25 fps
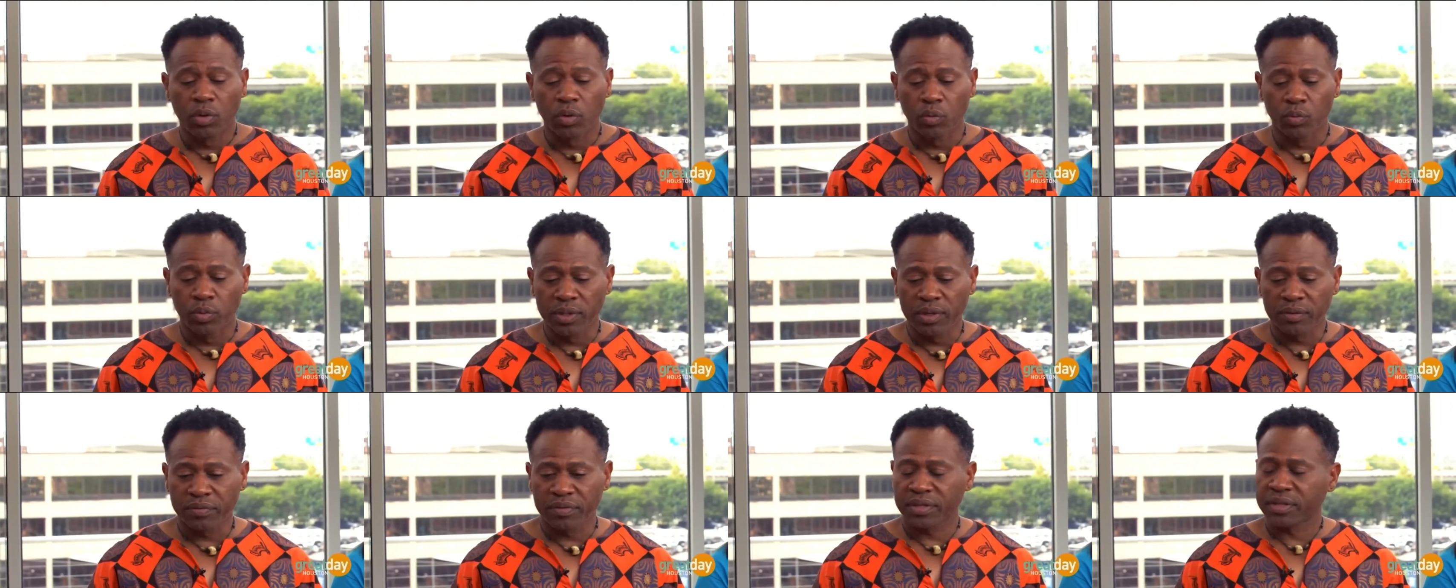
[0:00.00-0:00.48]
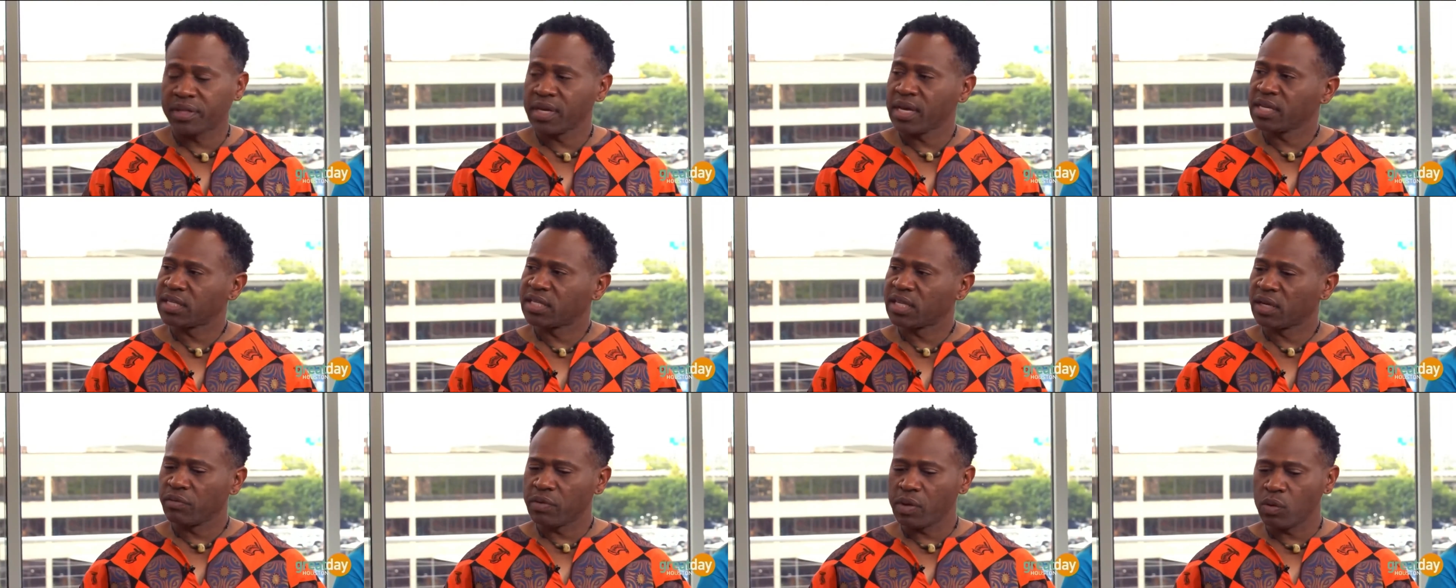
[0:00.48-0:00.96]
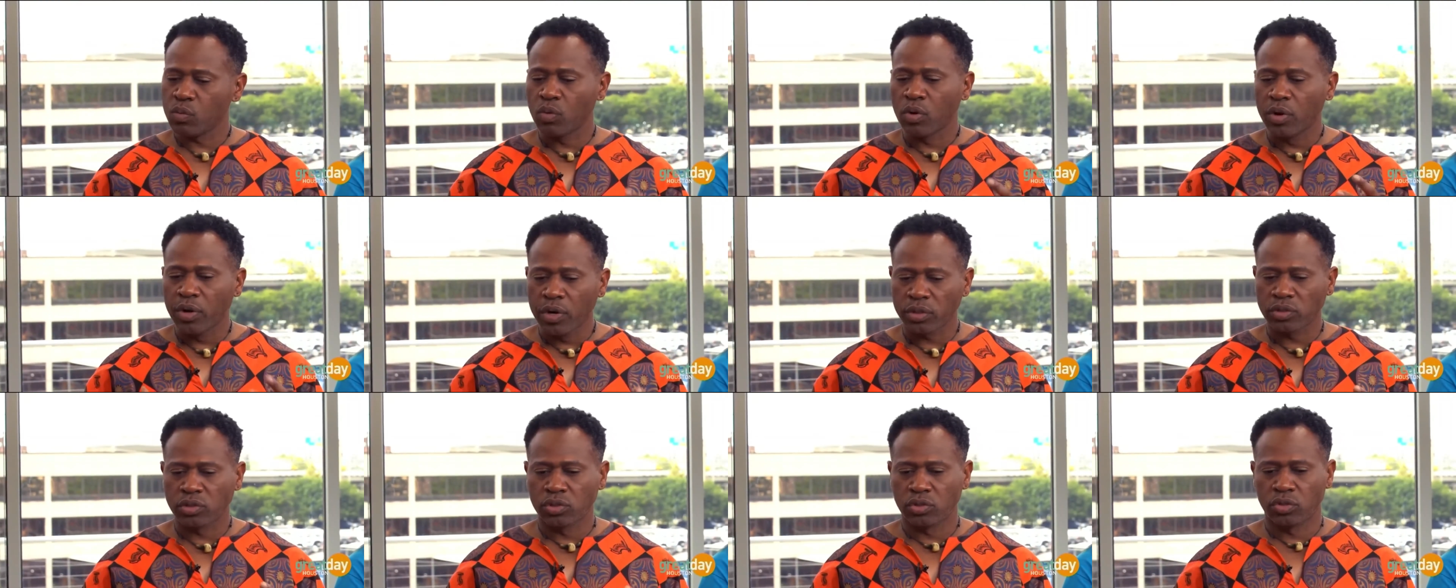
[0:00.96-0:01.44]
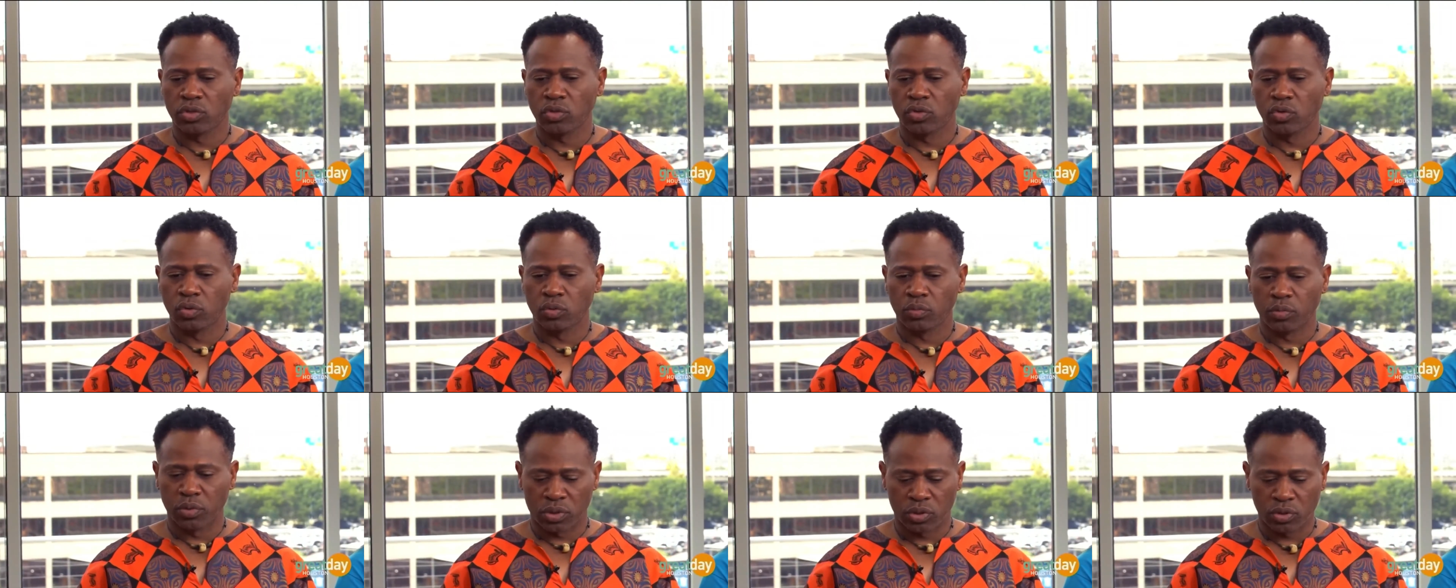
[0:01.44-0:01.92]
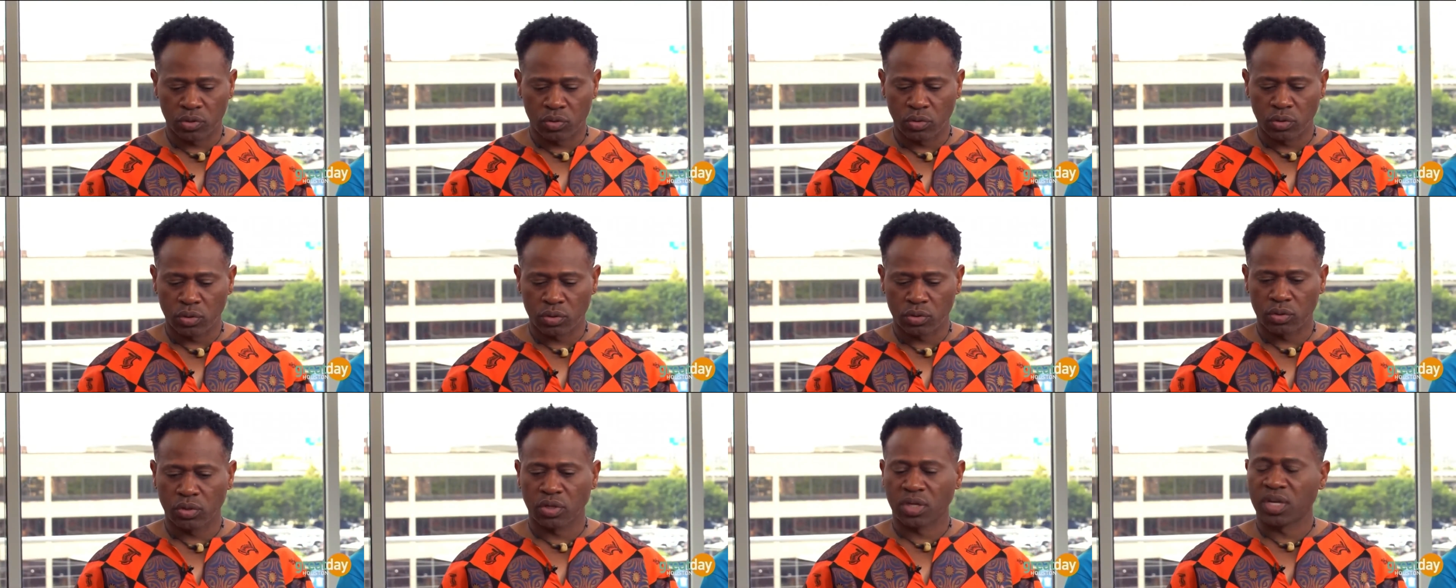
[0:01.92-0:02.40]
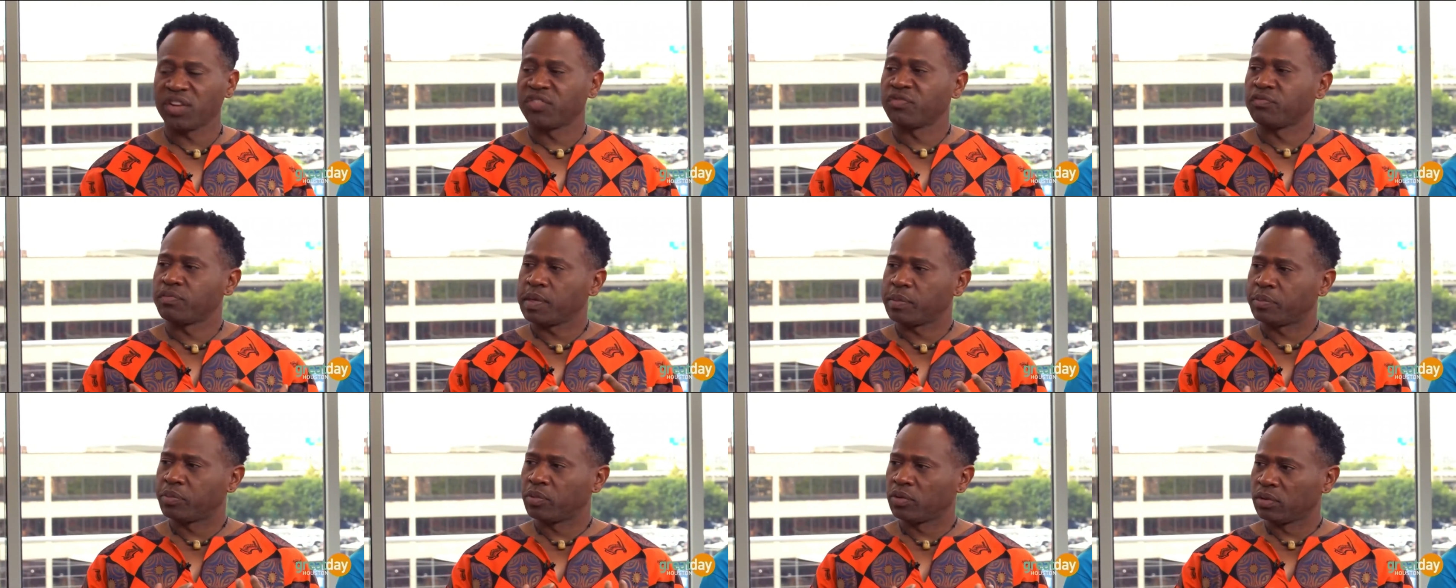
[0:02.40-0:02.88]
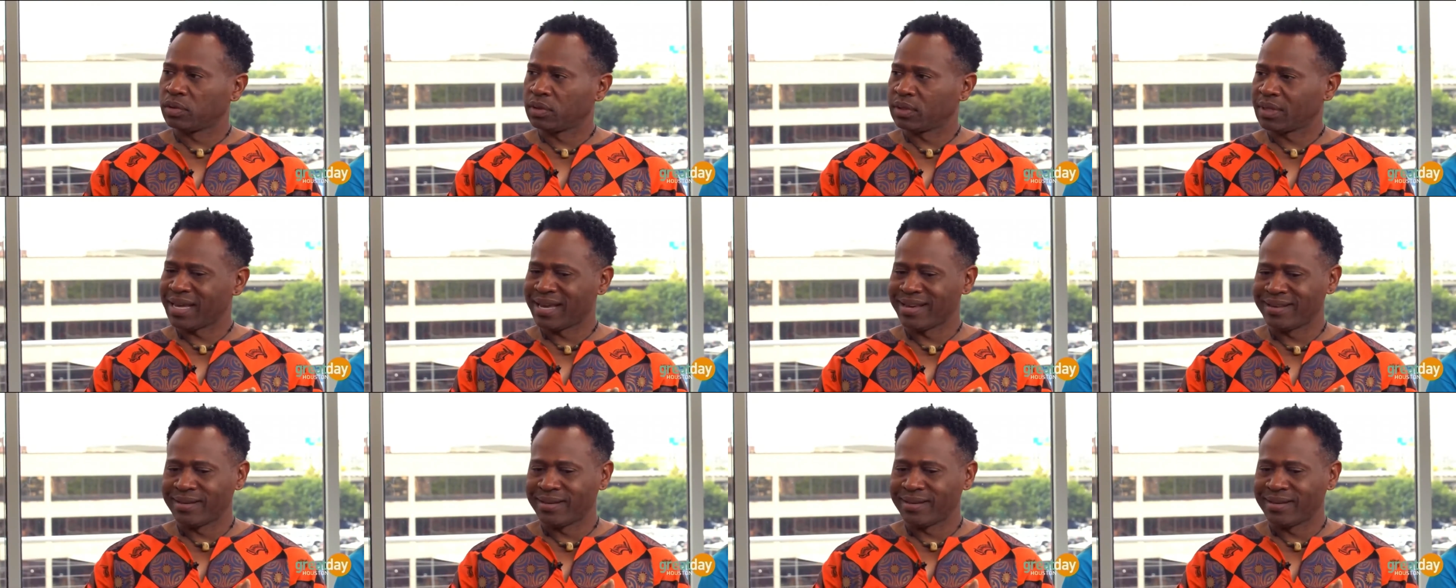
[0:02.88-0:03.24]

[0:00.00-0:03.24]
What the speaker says: one of the things that we wanted to do was to give people